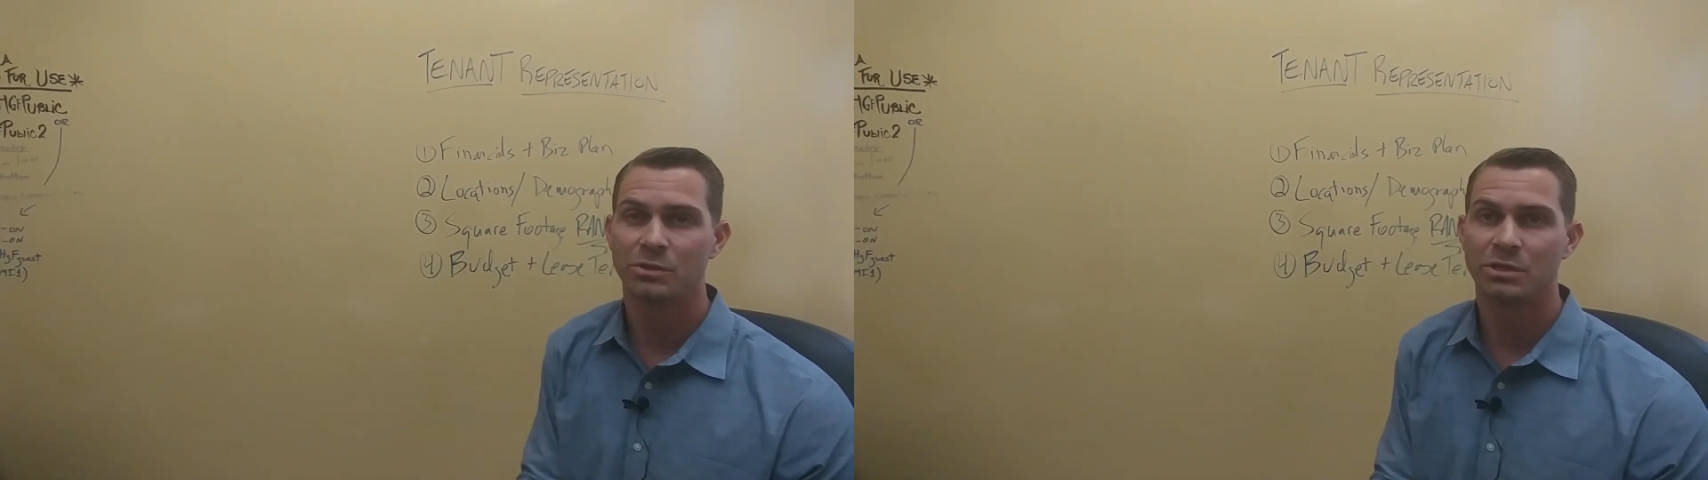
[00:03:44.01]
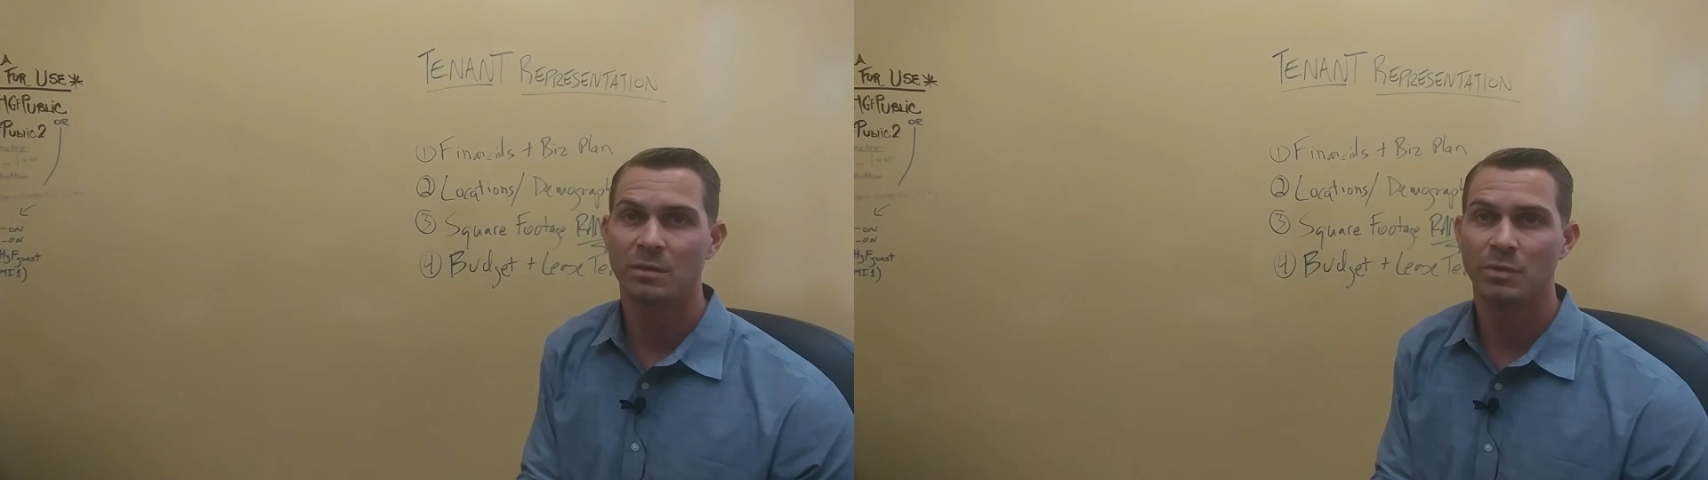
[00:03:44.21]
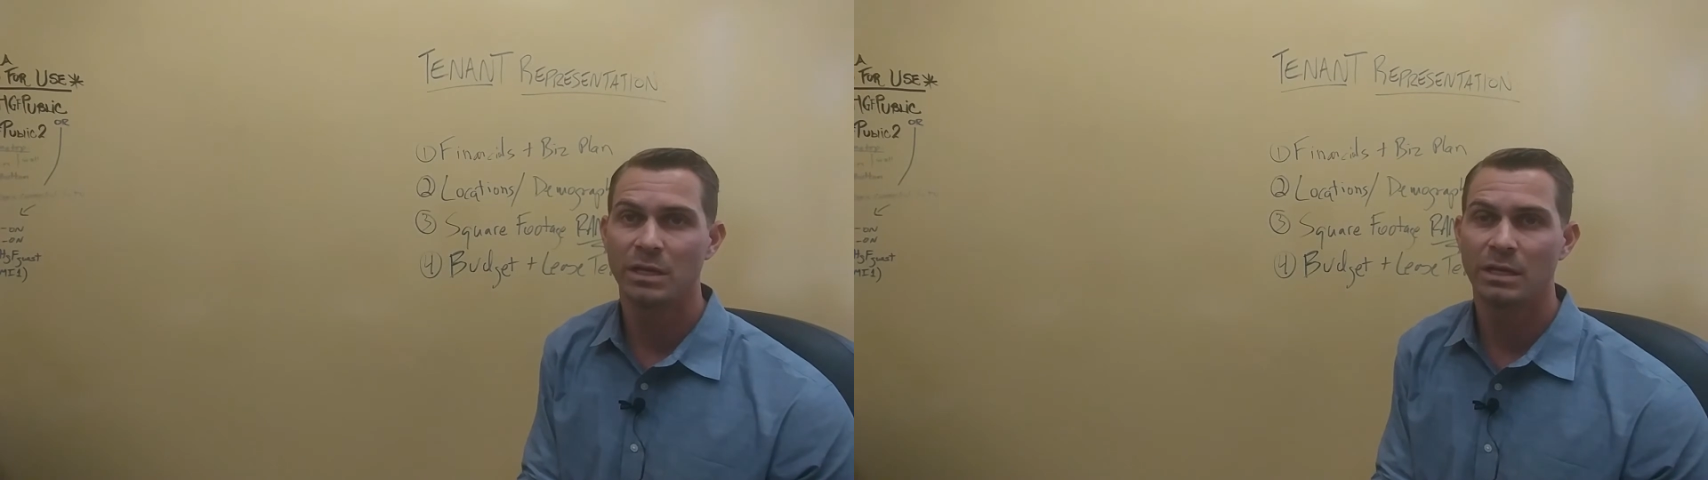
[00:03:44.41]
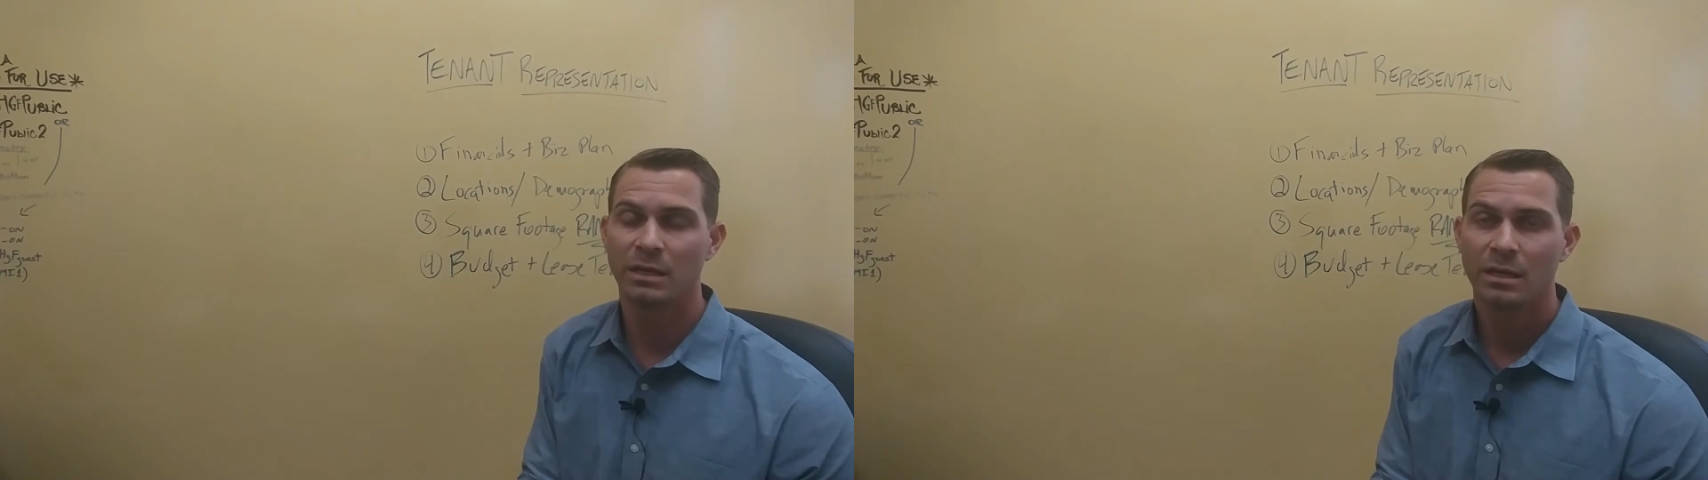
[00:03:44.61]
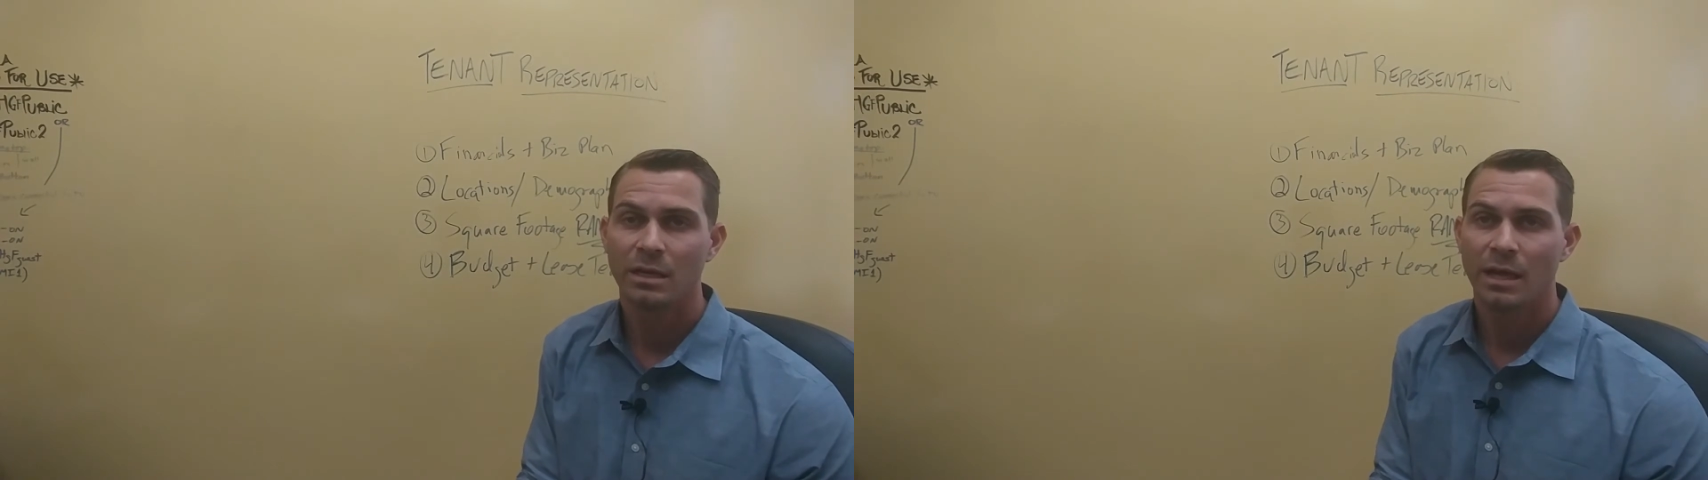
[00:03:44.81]
which can
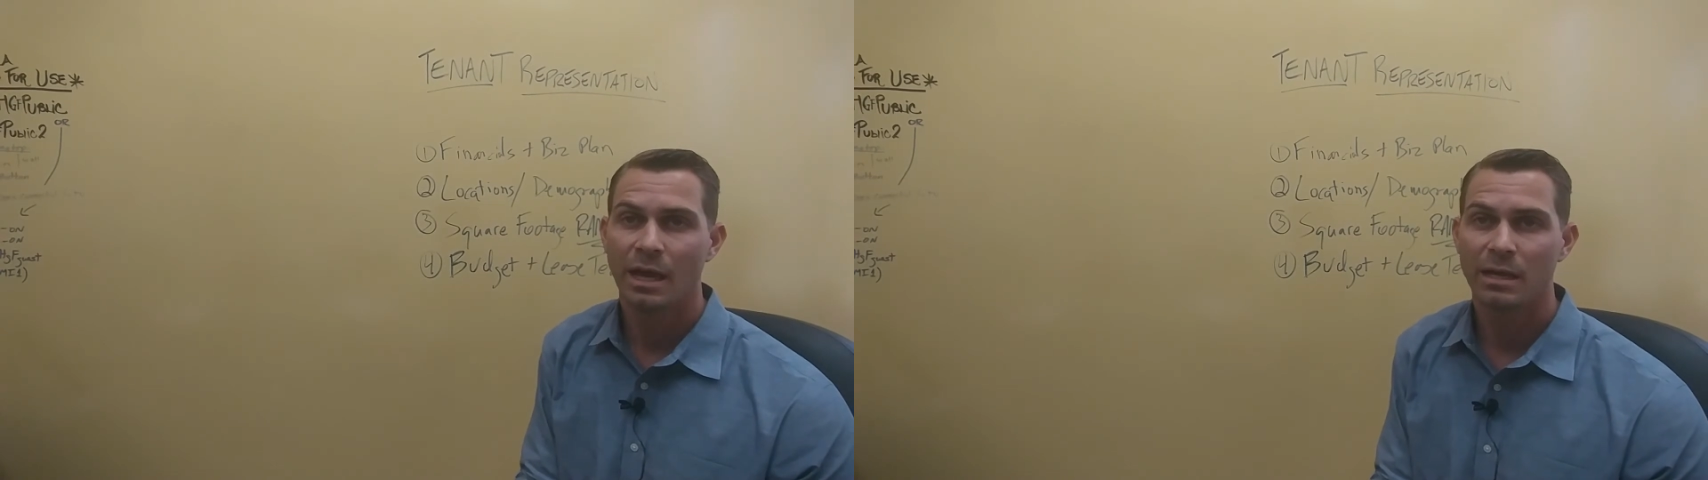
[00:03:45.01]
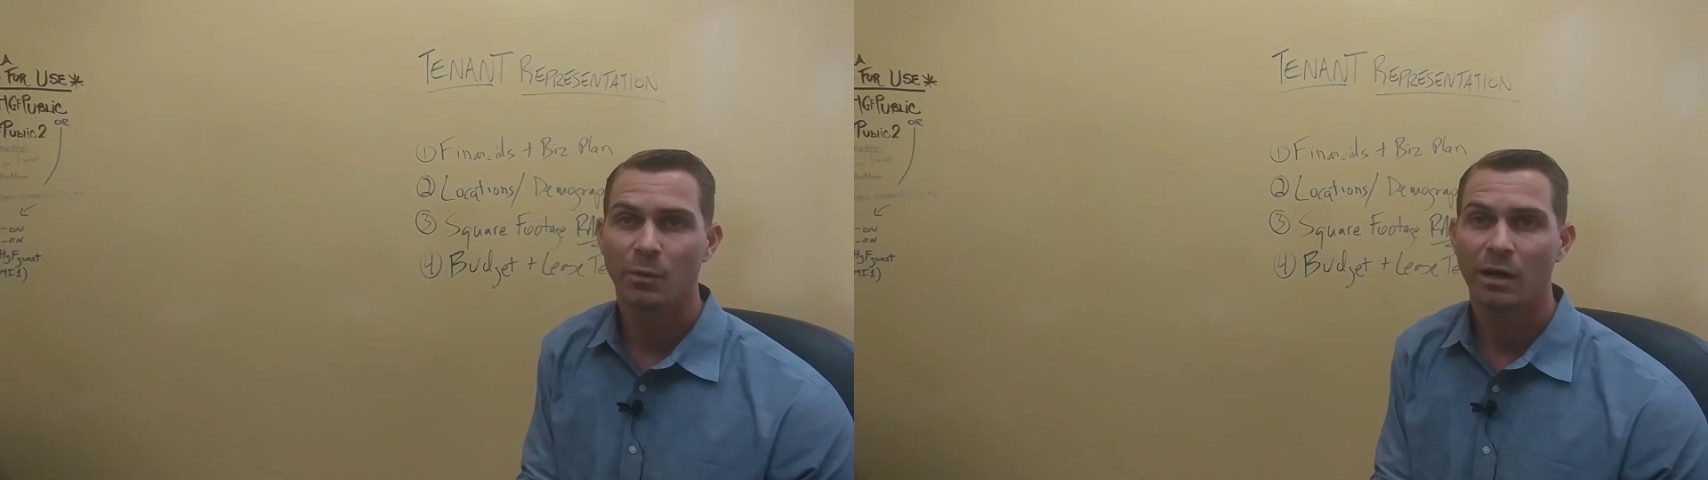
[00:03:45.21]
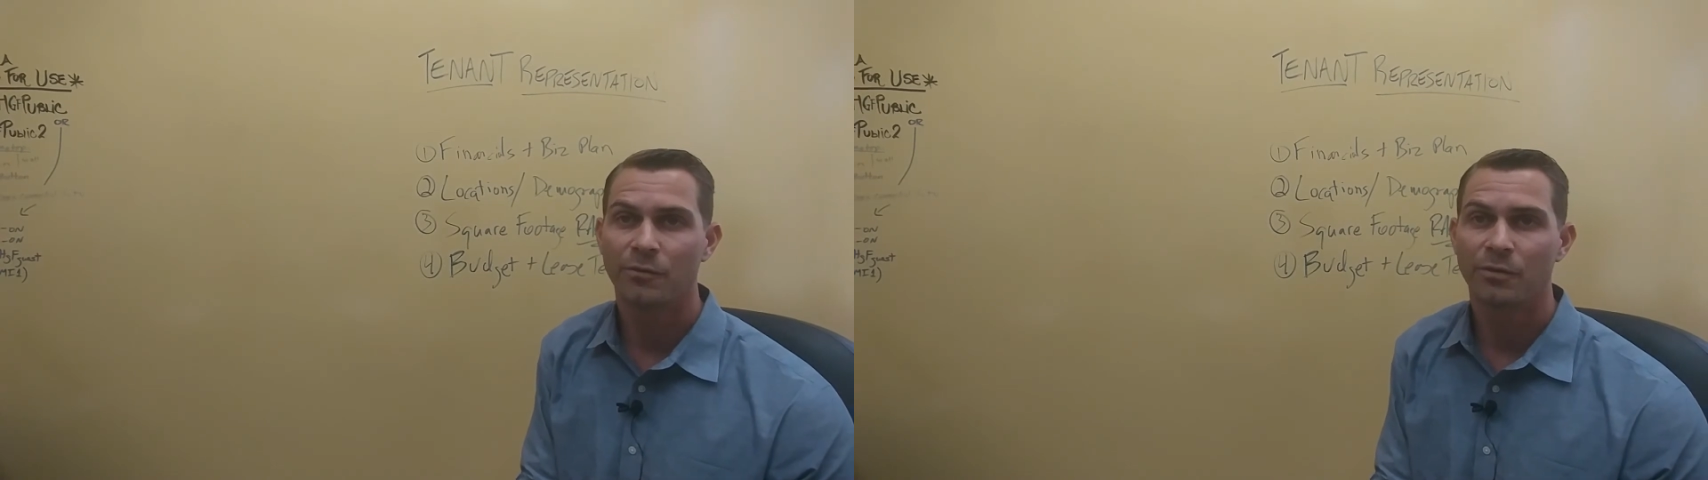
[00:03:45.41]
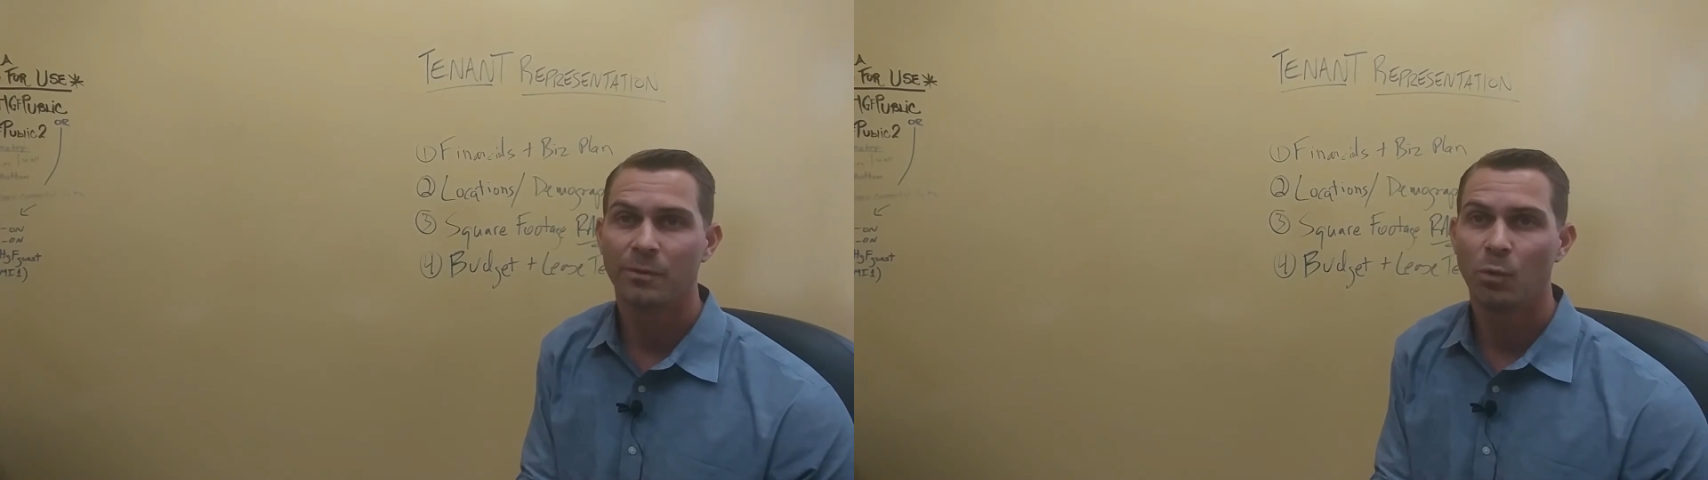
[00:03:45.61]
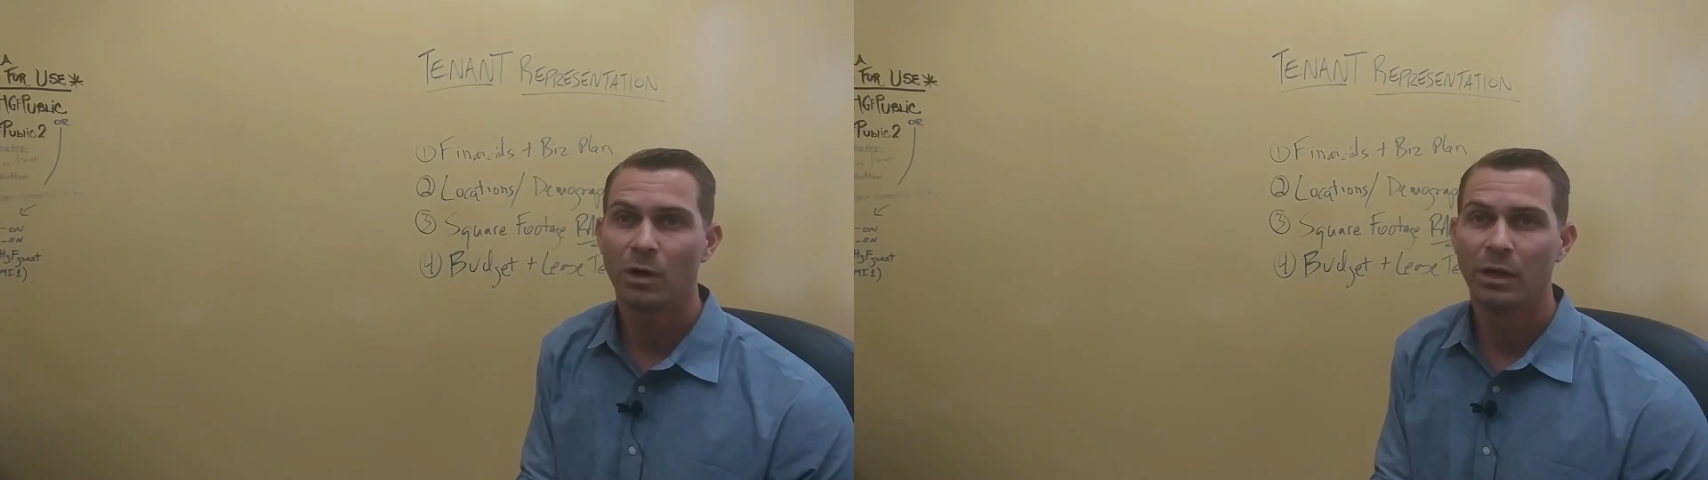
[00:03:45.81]
be anywhere
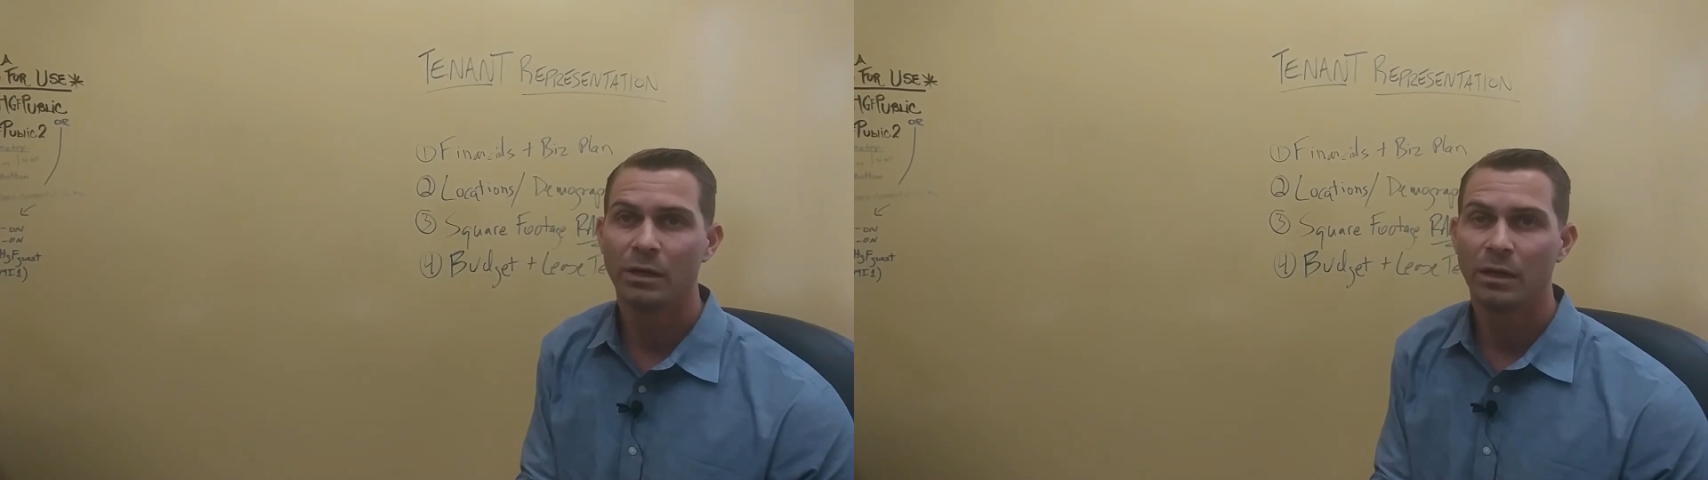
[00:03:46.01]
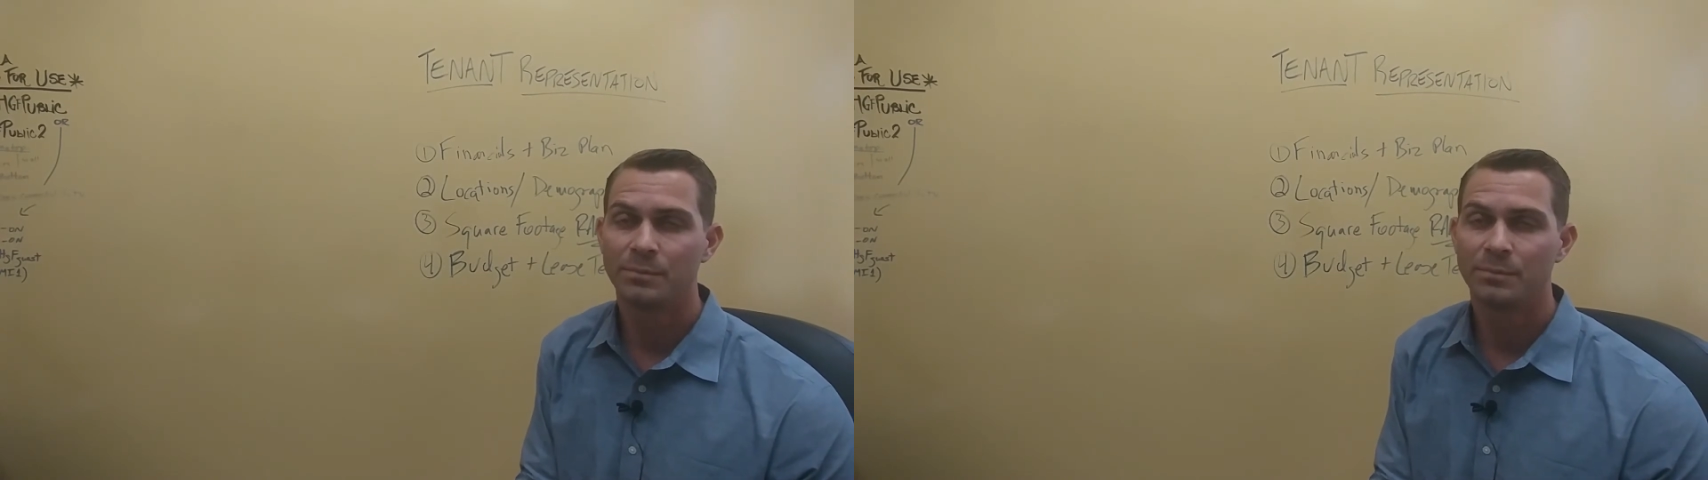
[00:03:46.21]
from 1